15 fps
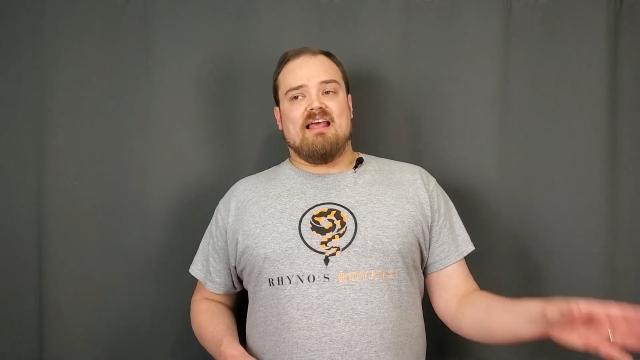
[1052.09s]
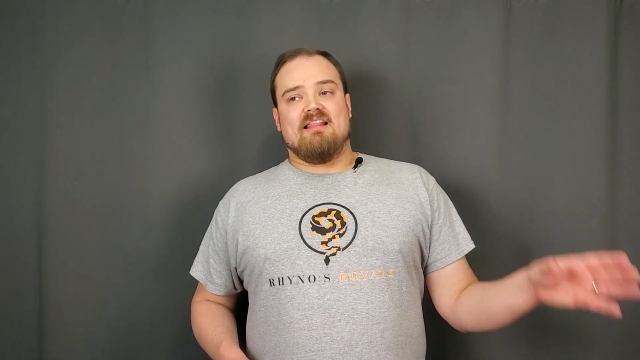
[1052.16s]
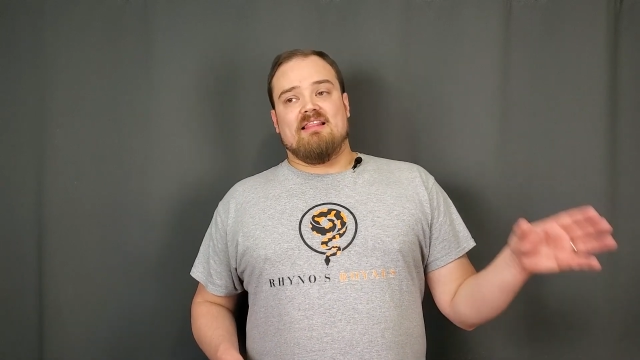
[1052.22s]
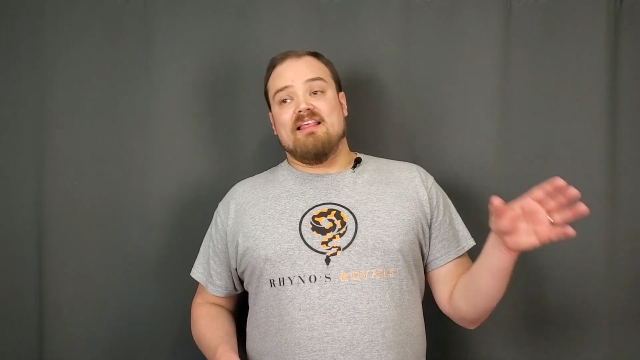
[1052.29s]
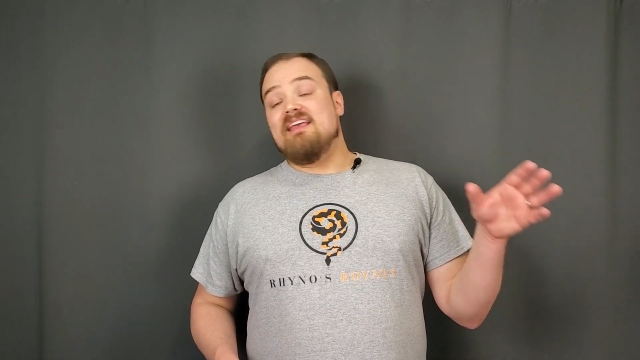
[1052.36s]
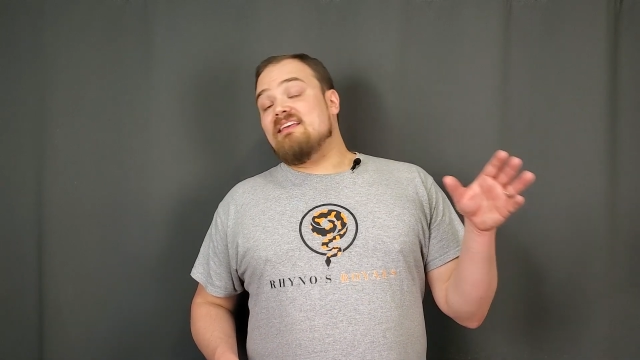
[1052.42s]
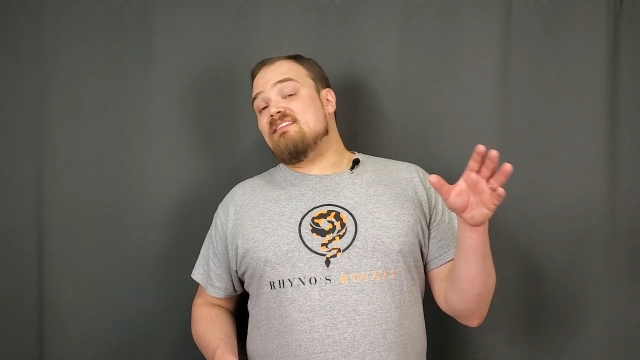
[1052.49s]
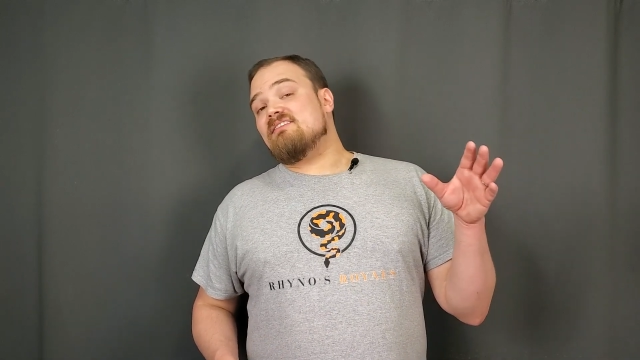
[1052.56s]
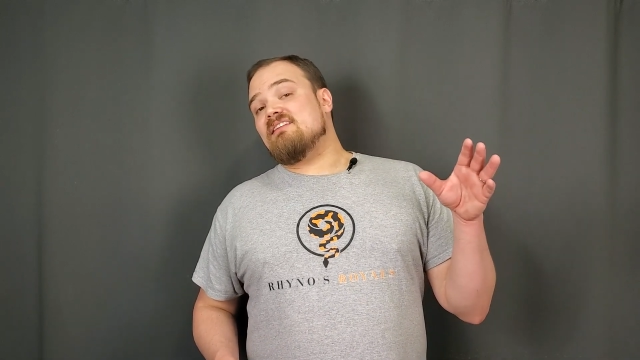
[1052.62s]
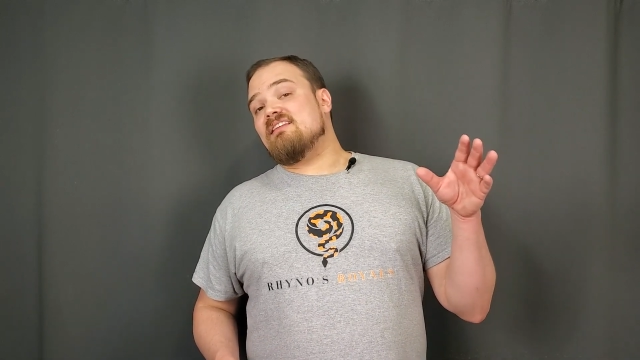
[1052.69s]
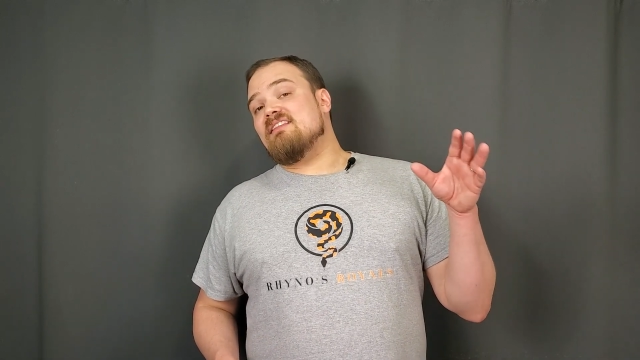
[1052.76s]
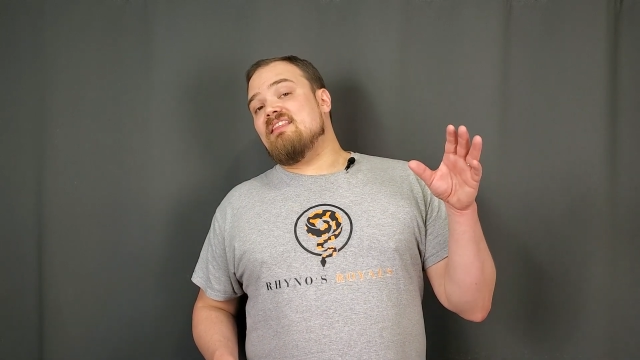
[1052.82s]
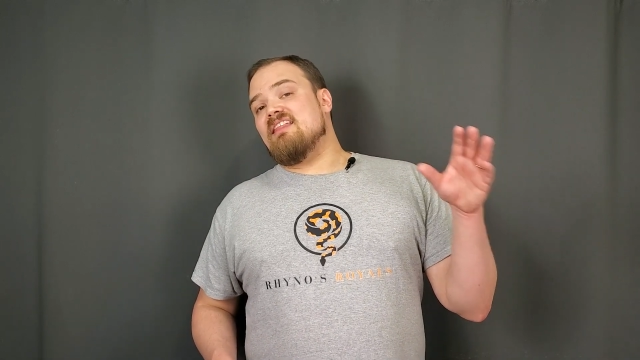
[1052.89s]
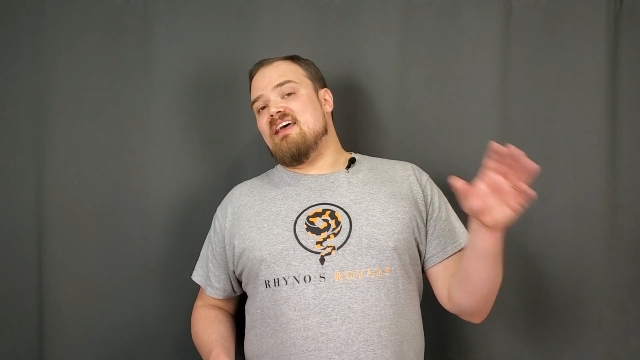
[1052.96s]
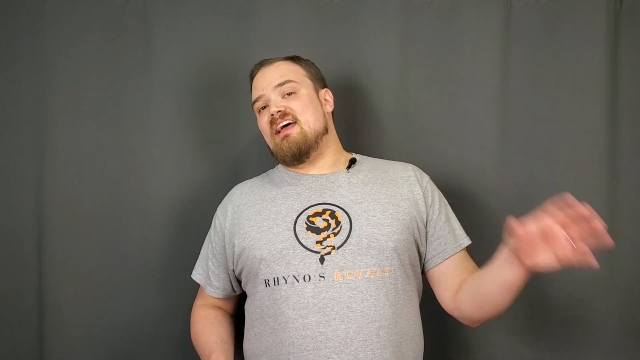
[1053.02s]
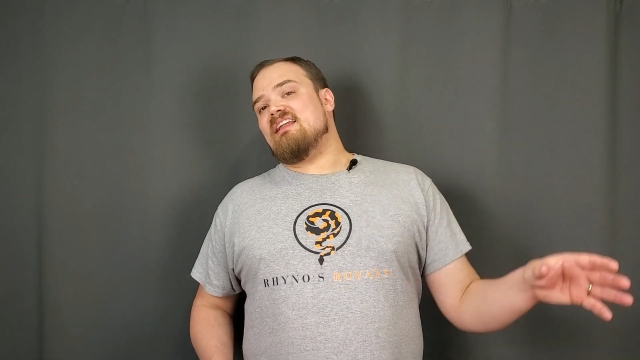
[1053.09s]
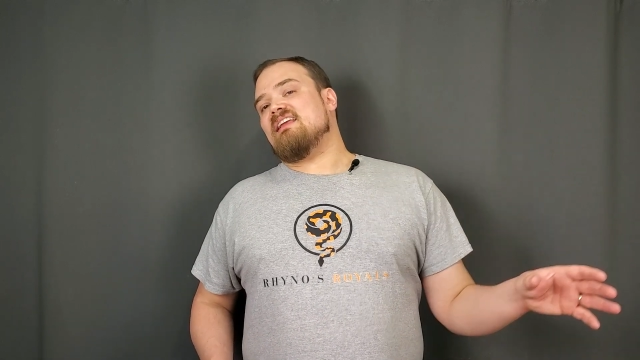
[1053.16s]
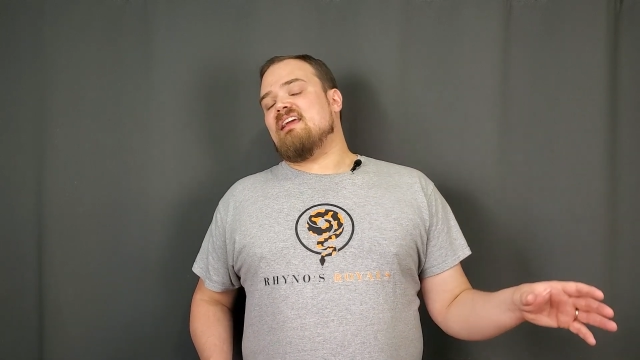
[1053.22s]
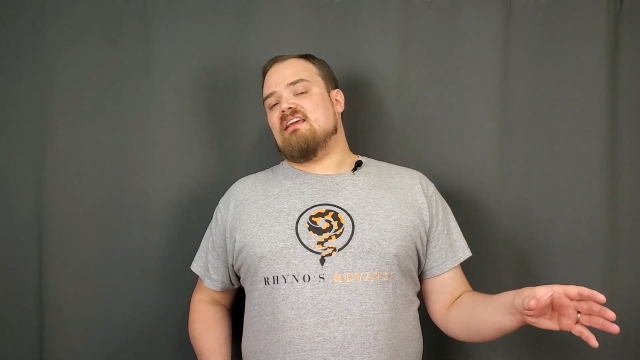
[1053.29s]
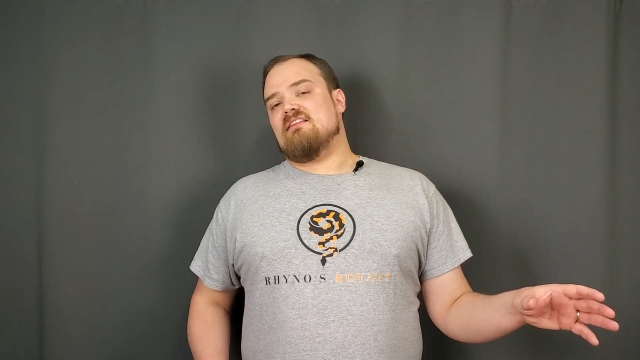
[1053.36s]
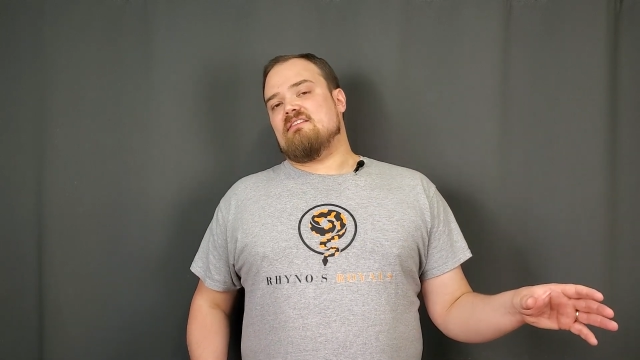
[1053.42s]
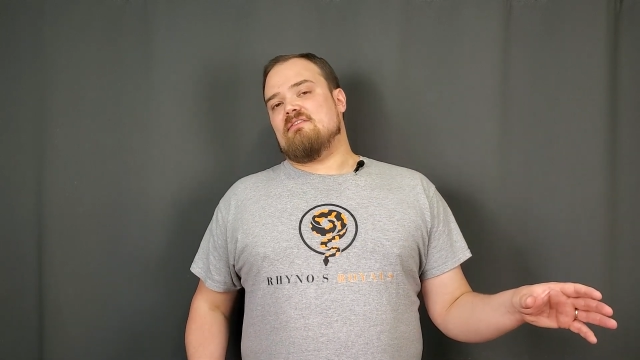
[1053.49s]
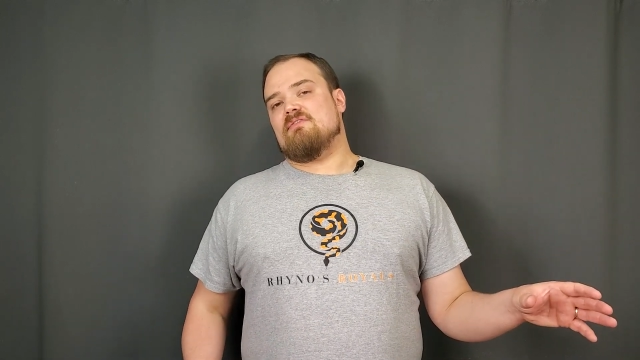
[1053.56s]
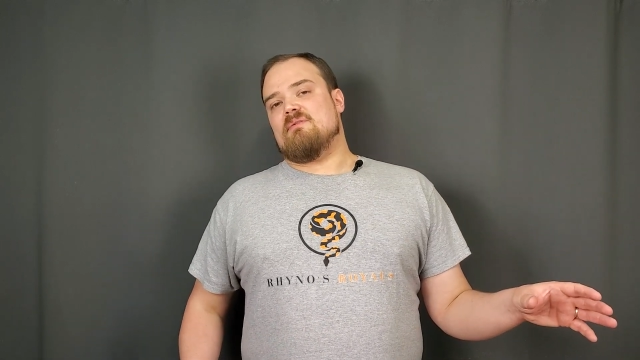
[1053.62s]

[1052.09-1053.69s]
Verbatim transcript: At least in that case,